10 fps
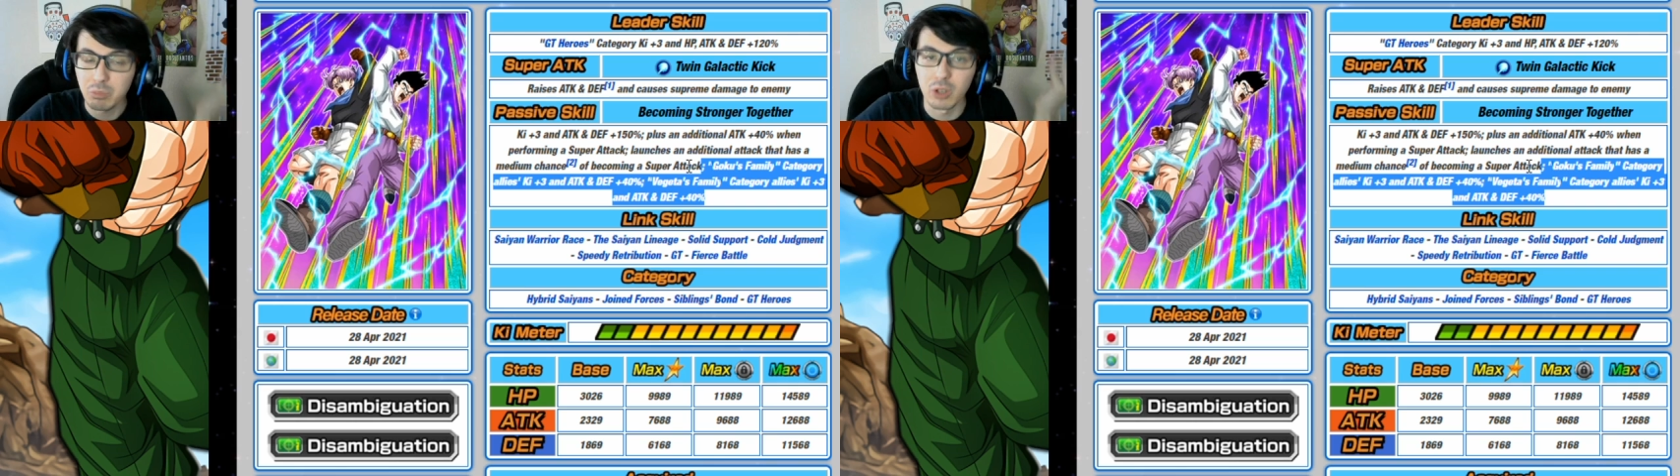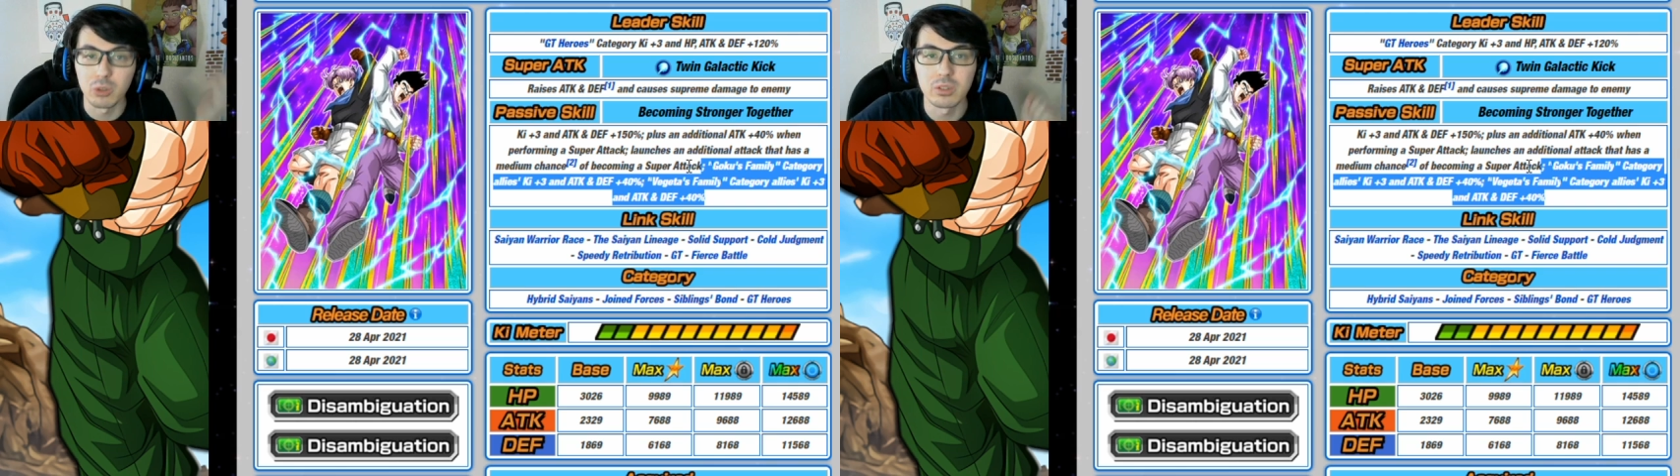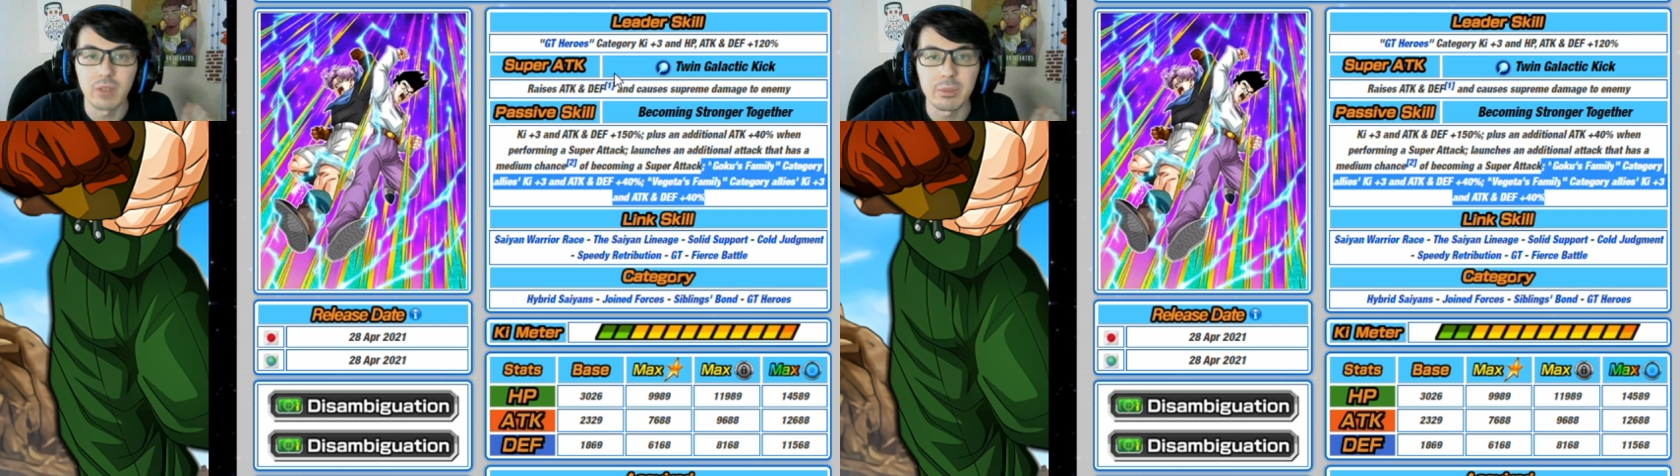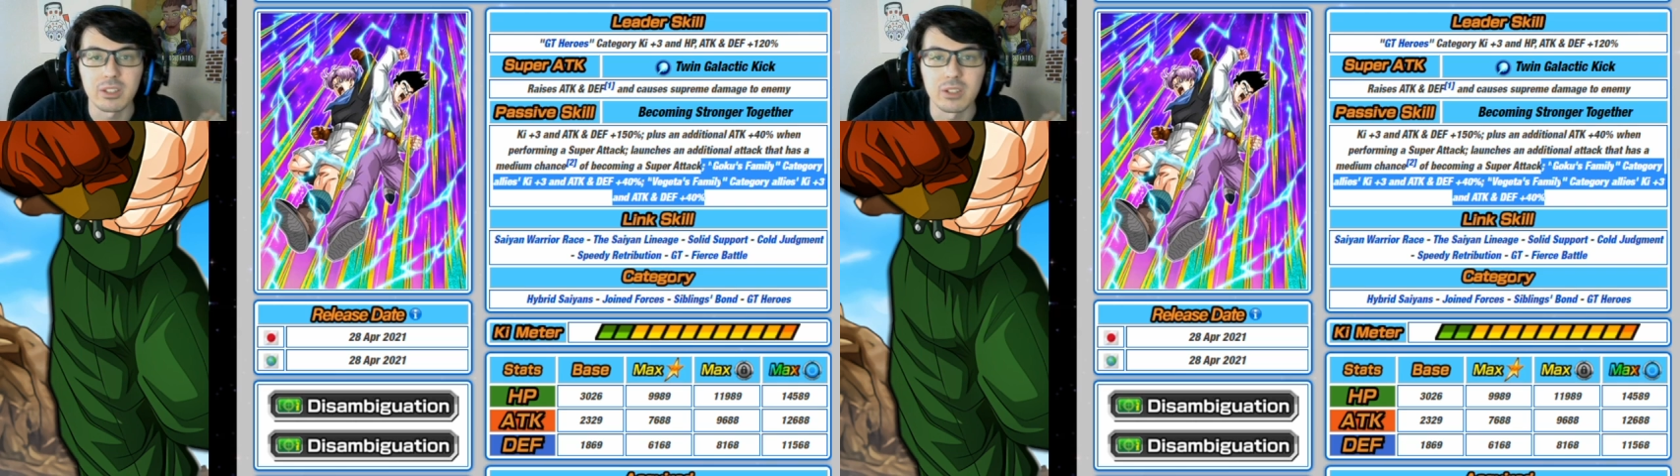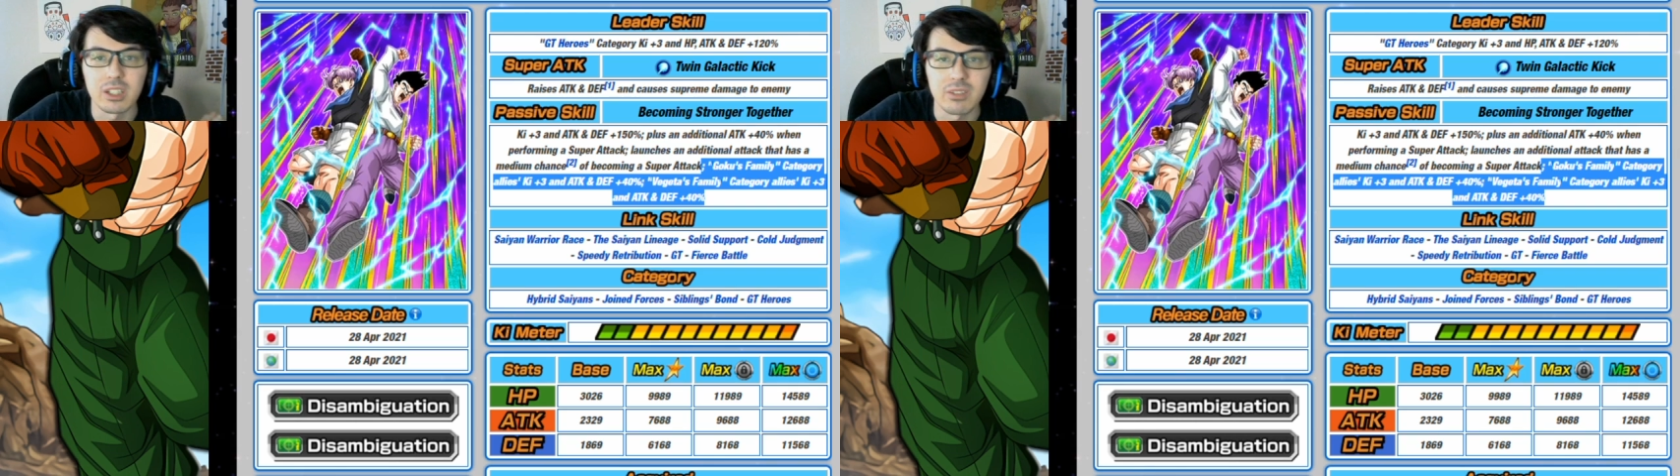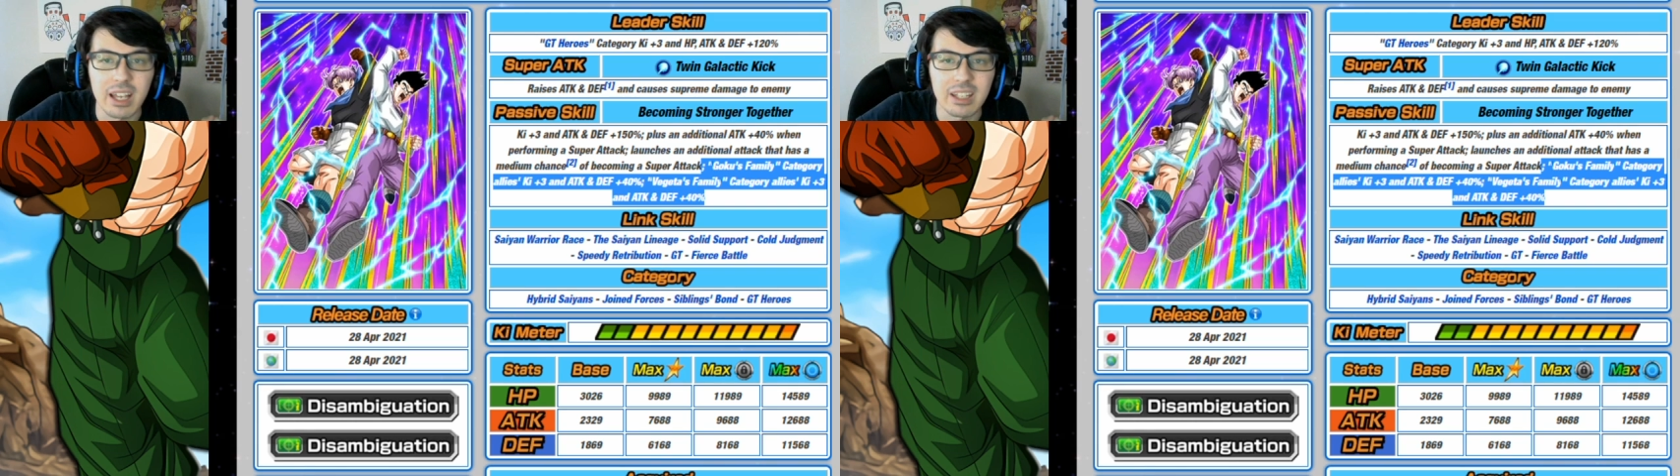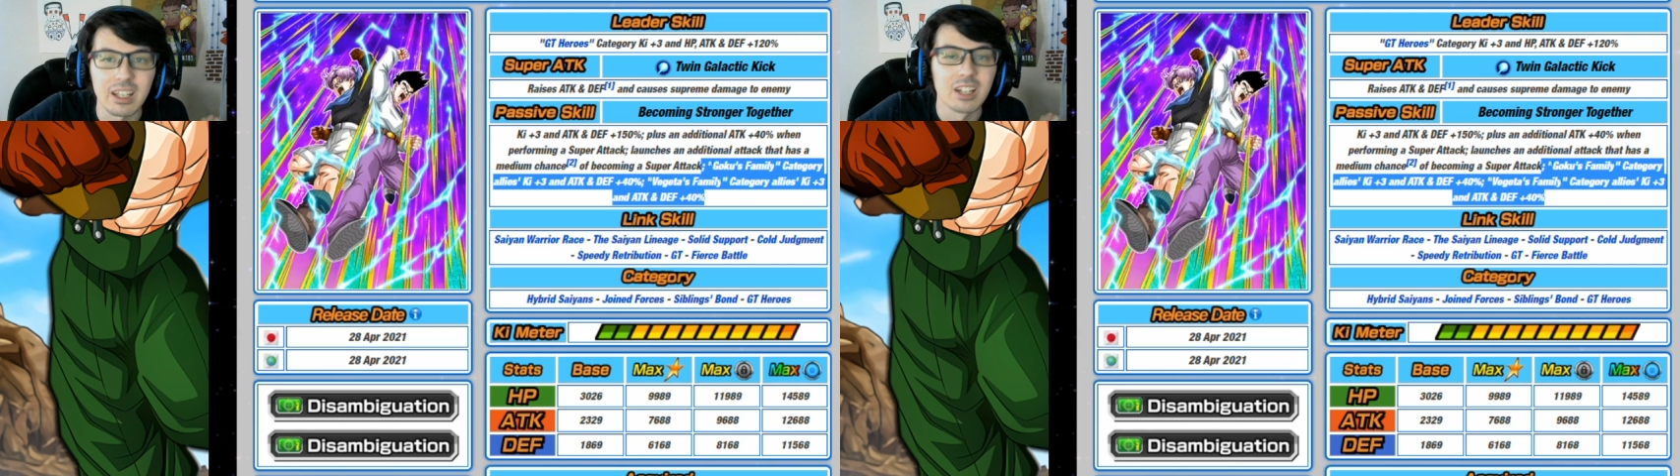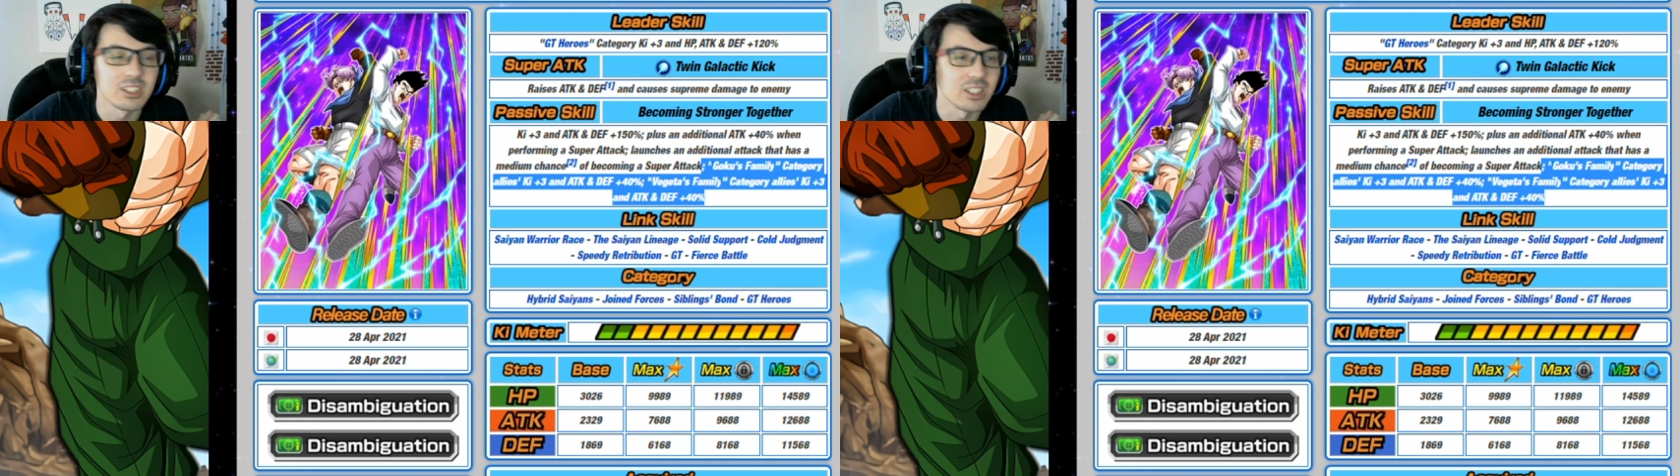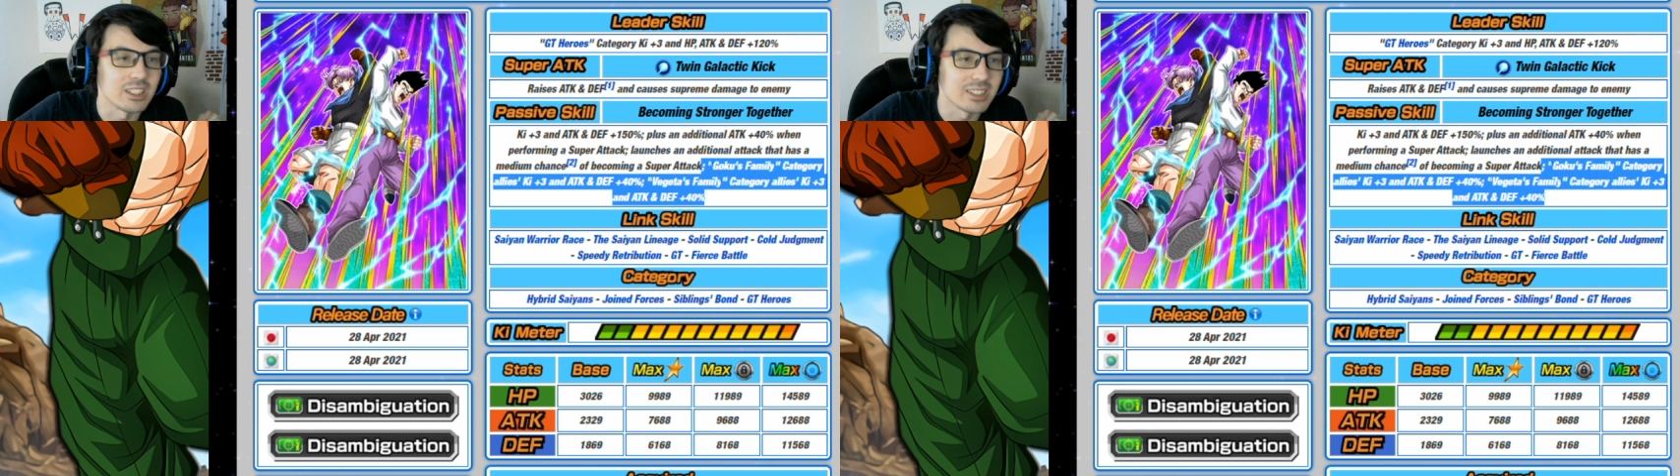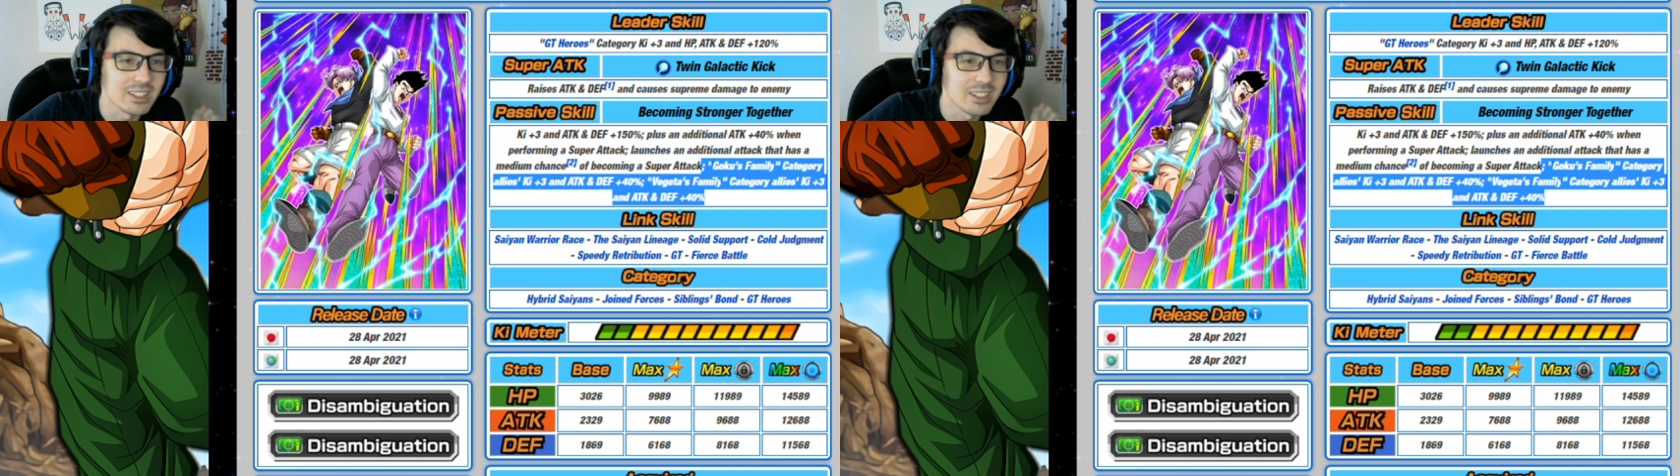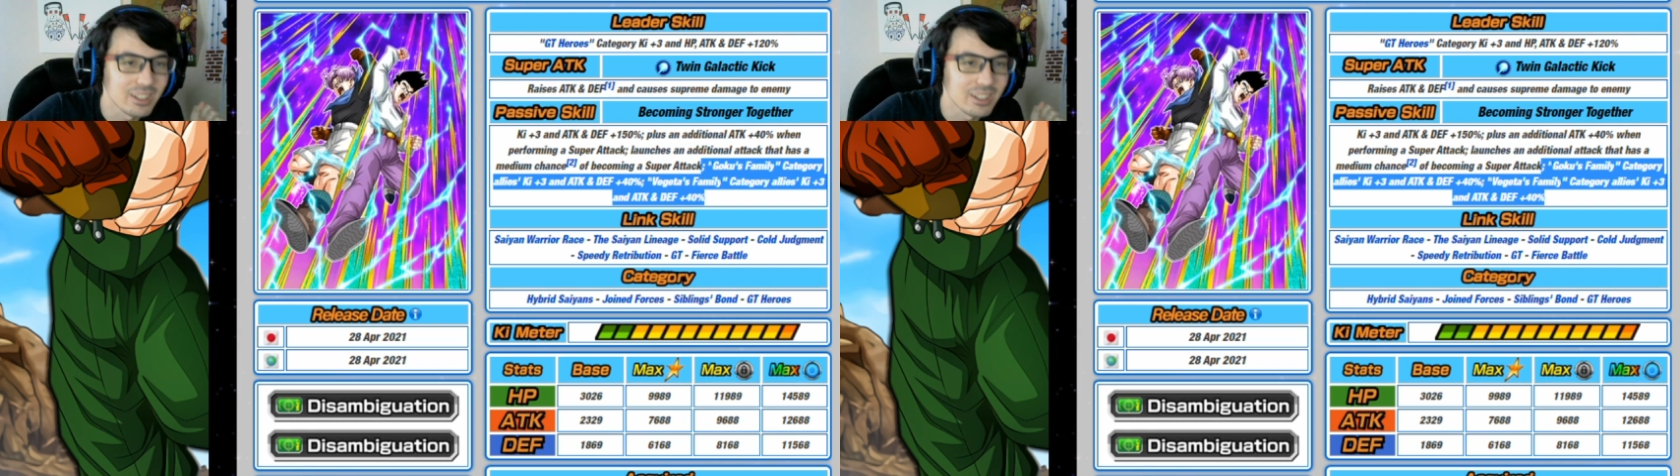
Goku's family units like GT